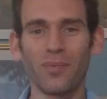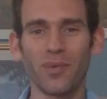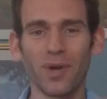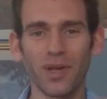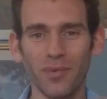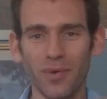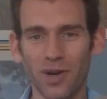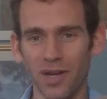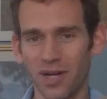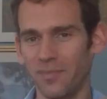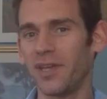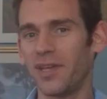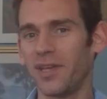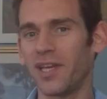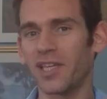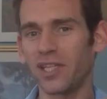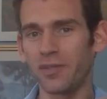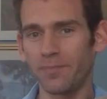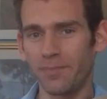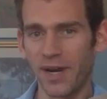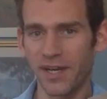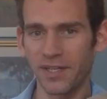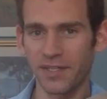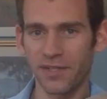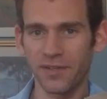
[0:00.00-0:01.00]
we want to be
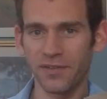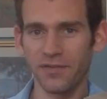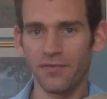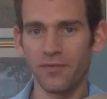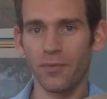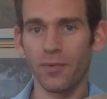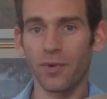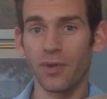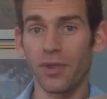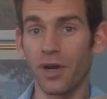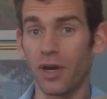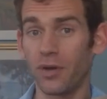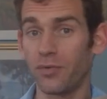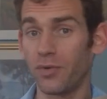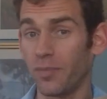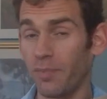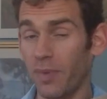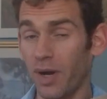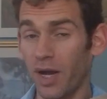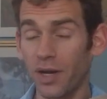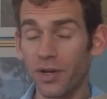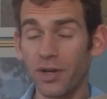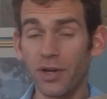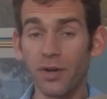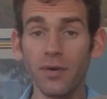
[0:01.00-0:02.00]
expressive with our
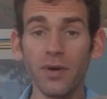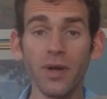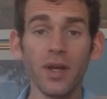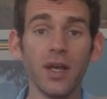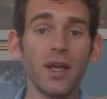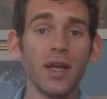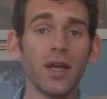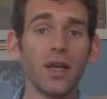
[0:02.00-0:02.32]
rubato,